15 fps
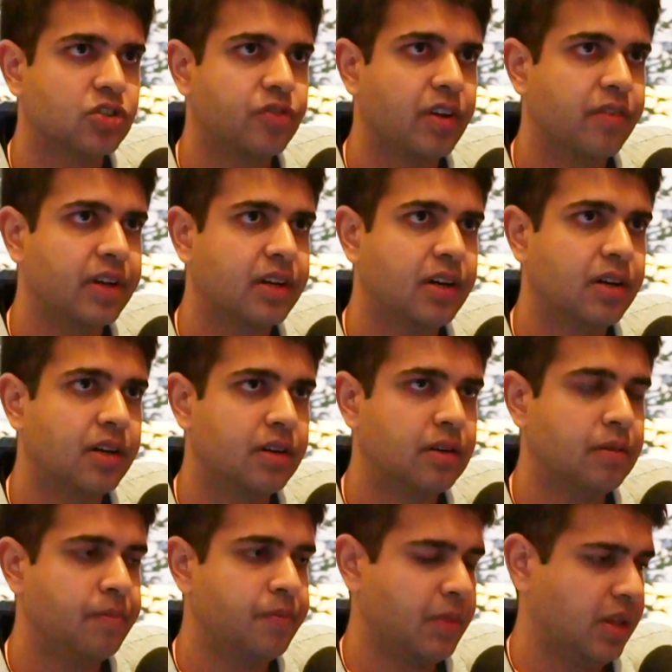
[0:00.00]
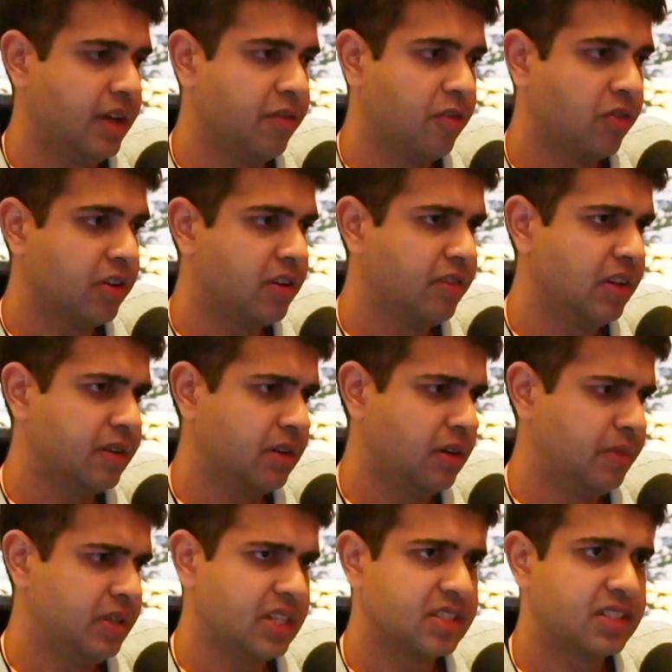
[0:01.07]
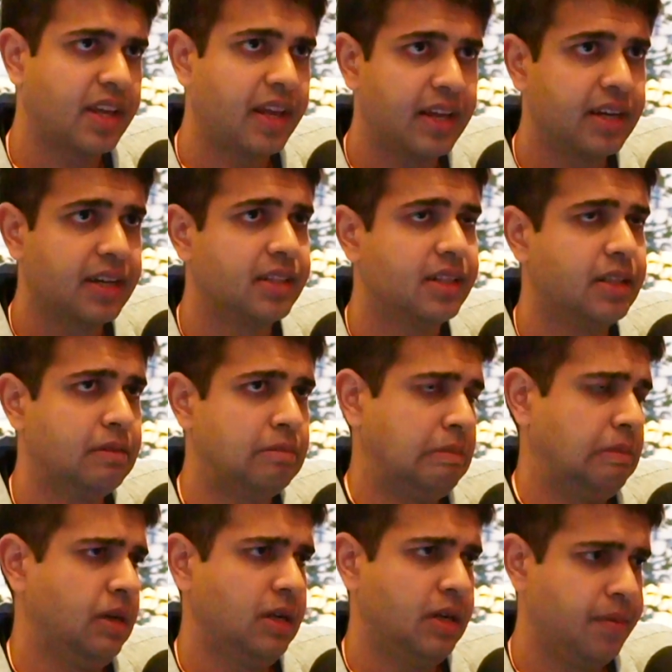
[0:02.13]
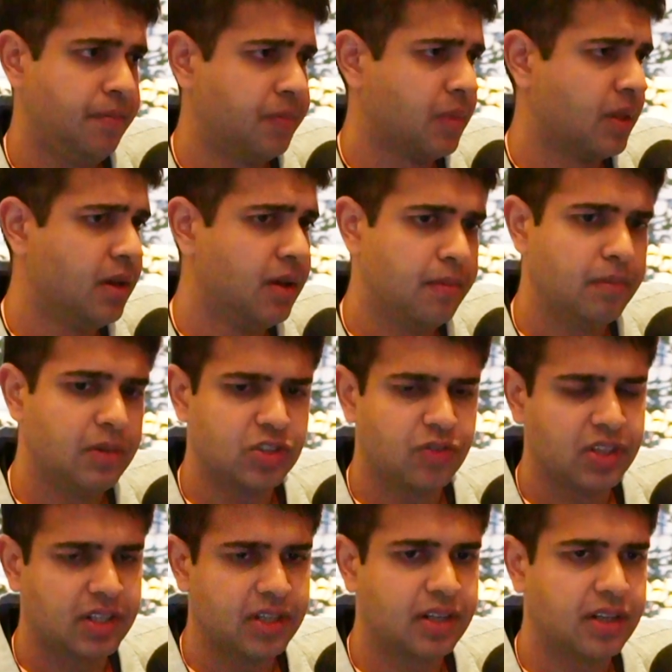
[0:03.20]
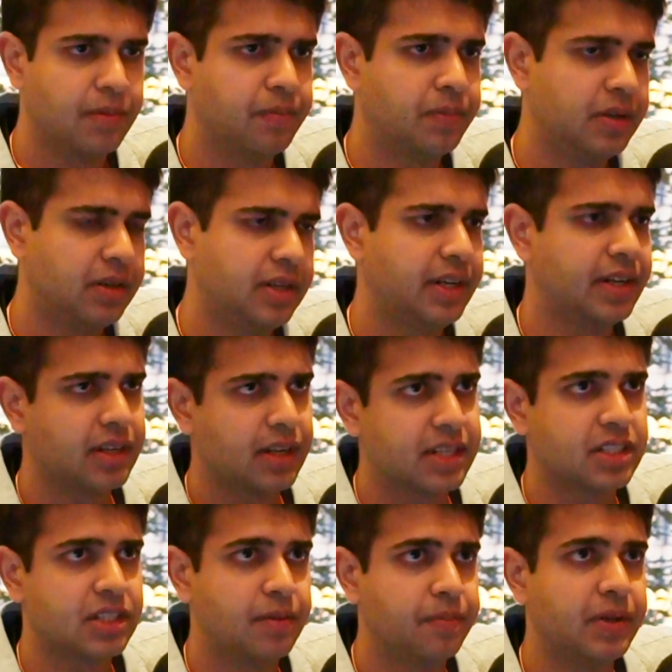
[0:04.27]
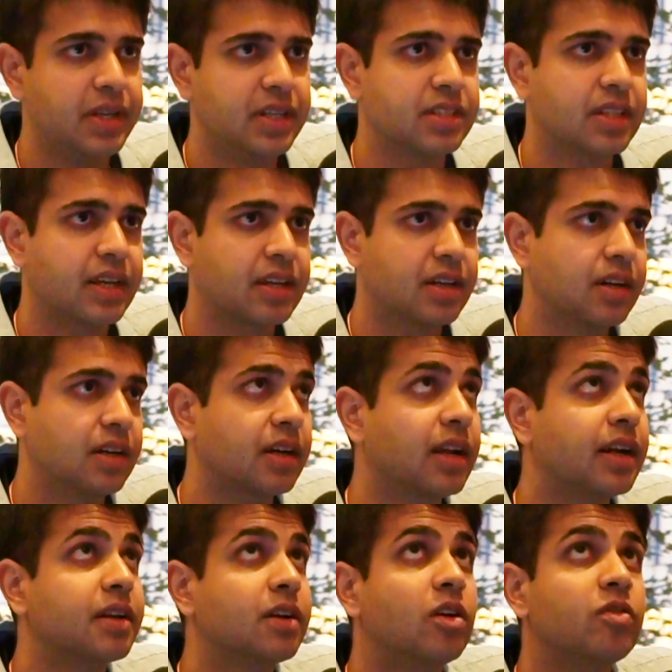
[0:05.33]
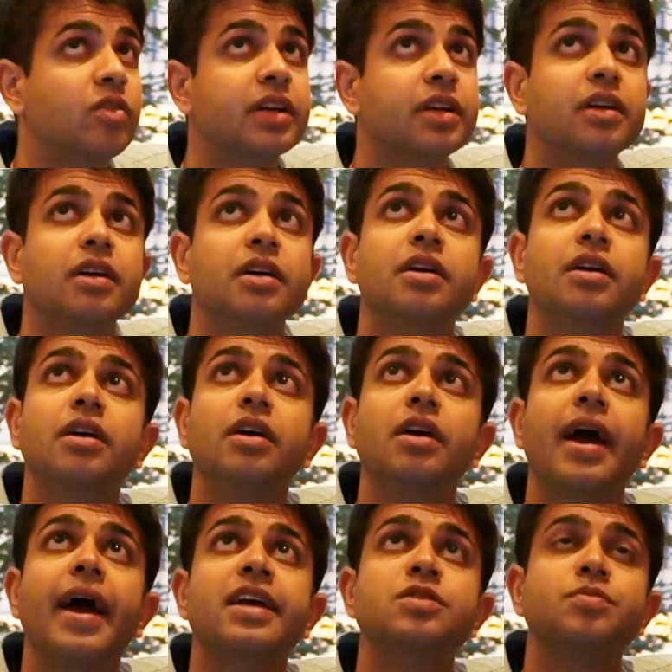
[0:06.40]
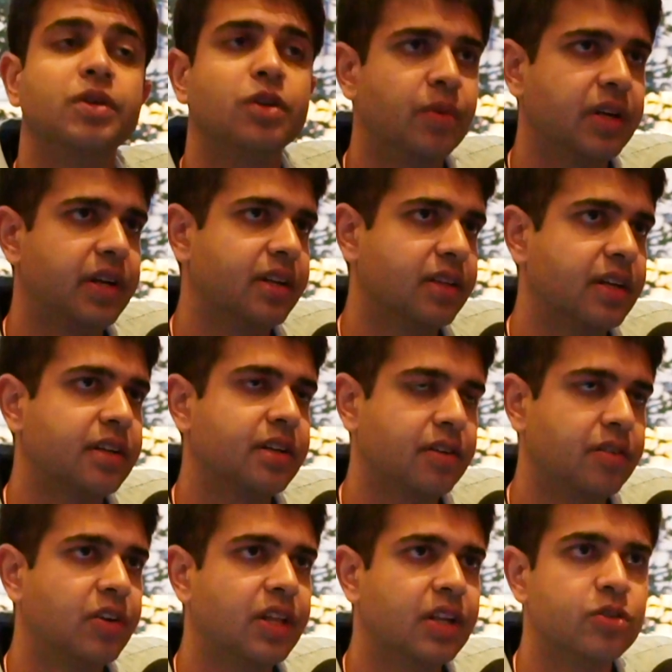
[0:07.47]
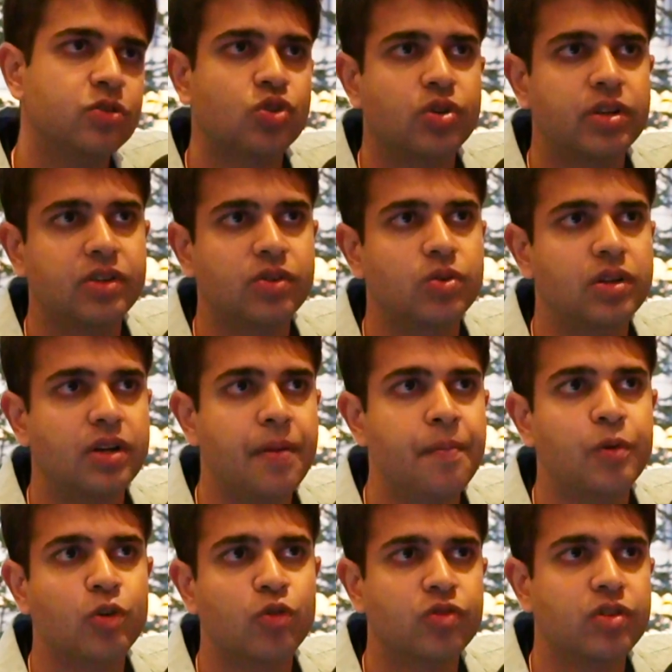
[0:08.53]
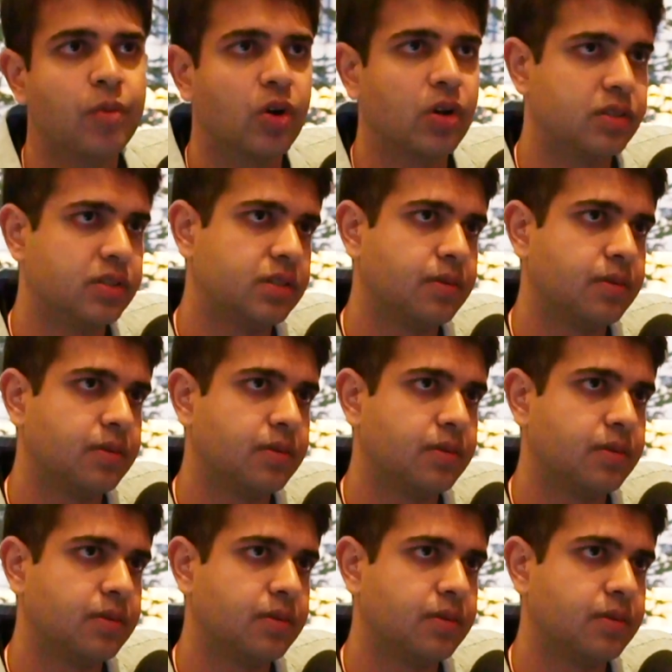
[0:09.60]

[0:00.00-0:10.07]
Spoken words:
So we have like like we're working with like companies like Scale, bunch of other data collection companies, and like collecting a lot of like expert human data that we can use to improve the models.